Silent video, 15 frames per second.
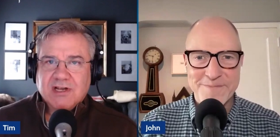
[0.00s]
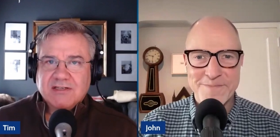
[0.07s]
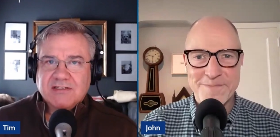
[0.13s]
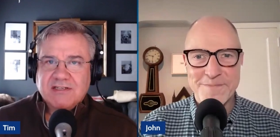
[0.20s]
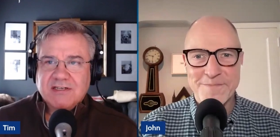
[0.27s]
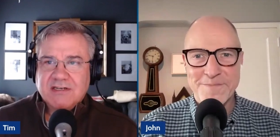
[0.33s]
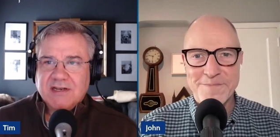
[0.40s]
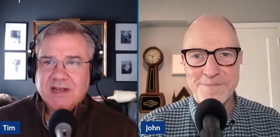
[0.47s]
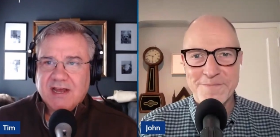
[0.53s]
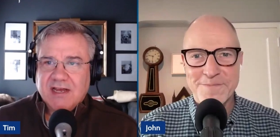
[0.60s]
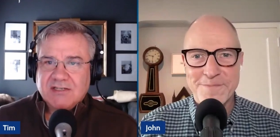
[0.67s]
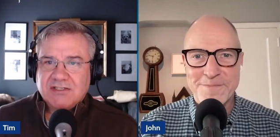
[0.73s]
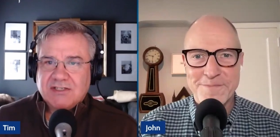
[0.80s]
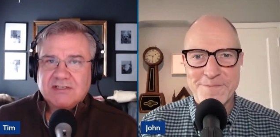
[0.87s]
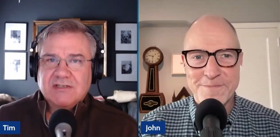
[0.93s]
Speaker 1: T.
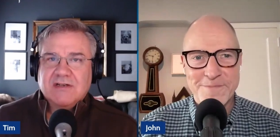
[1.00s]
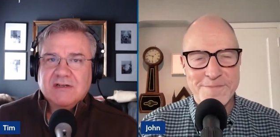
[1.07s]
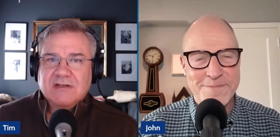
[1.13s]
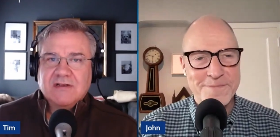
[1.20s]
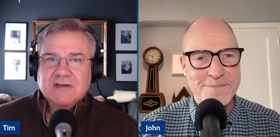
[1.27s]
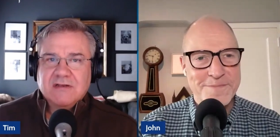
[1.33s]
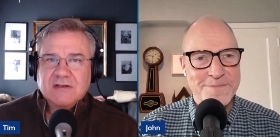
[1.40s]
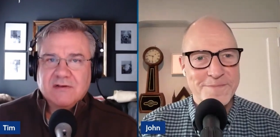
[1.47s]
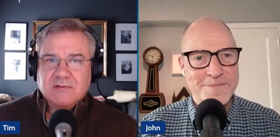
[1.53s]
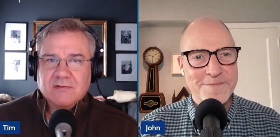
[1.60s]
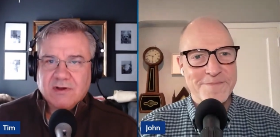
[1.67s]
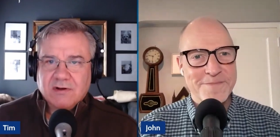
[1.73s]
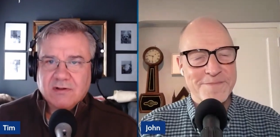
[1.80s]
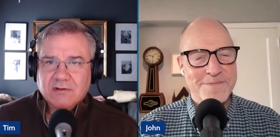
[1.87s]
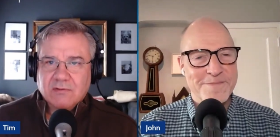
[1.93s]
Nash. We
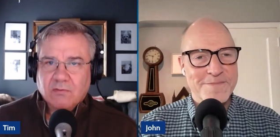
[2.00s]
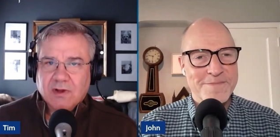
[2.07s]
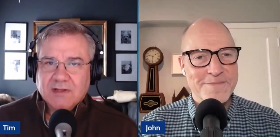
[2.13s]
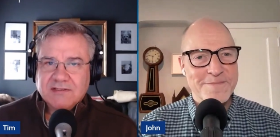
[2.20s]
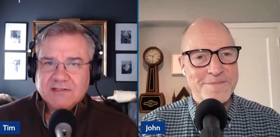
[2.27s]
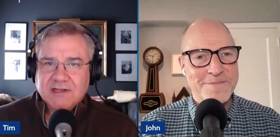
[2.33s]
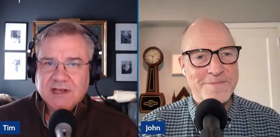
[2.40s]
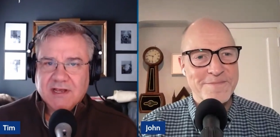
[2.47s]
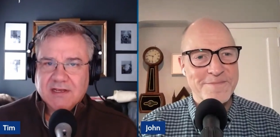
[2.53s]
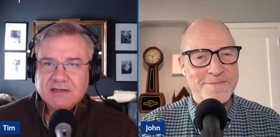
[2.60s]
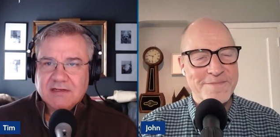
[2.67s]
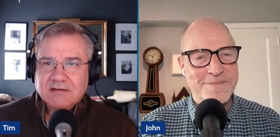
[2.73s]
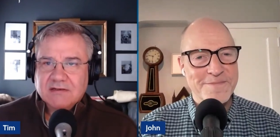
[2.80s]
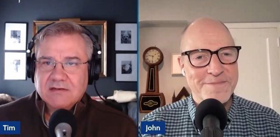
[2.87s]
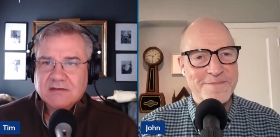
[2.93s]
are the Wednesday
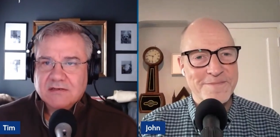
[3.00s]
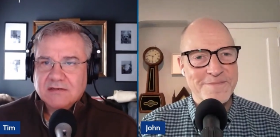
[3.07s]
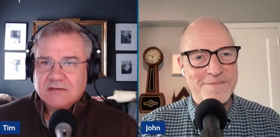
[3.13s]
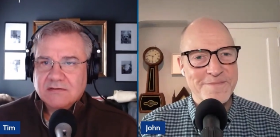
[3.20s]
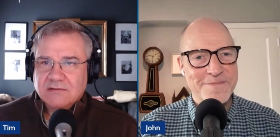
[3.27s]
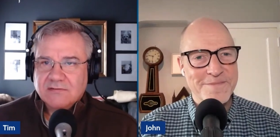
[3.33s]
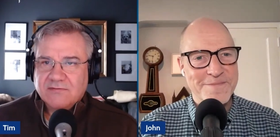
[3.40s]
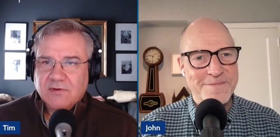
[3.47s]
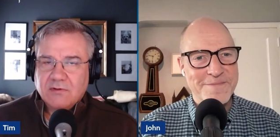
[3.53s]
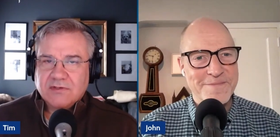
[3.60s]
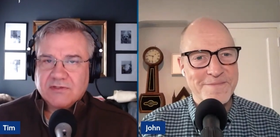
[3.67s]
focus